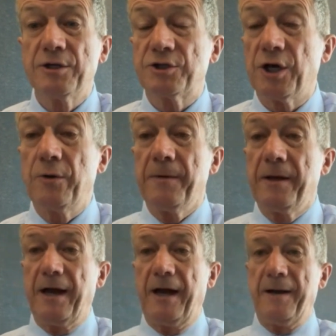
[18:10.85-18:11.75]
So
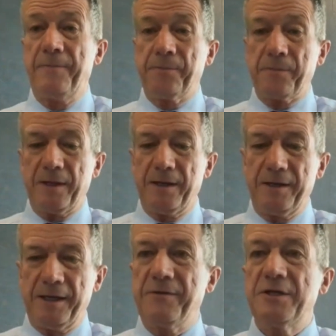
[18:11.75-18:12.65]
um,
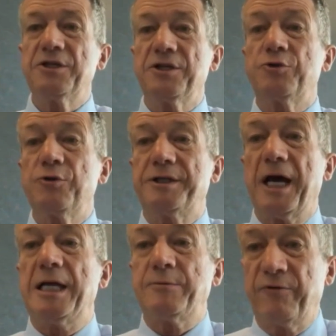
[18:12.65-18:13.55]
yeah, this is literally
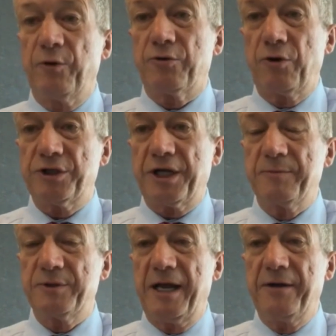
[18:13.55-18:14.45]
days before the cross
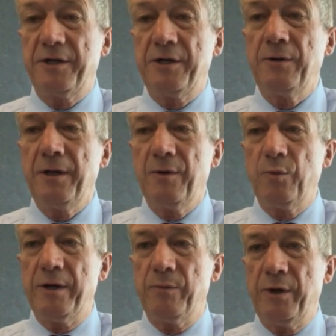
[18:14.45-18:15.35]
comes down, Neil.
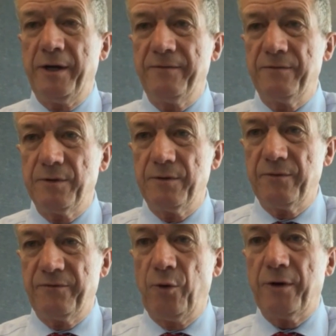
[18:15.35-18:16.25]
We we
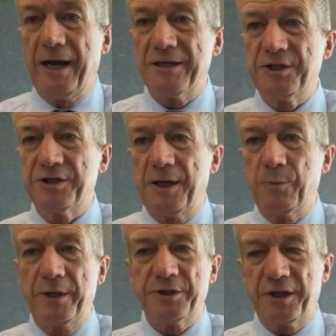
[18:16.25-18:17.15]
forecast this
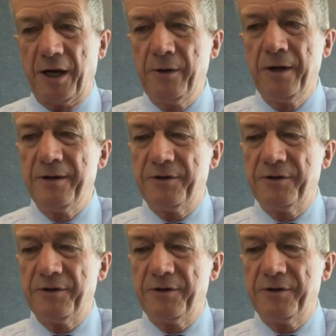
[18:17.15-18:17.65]
some weeks ago.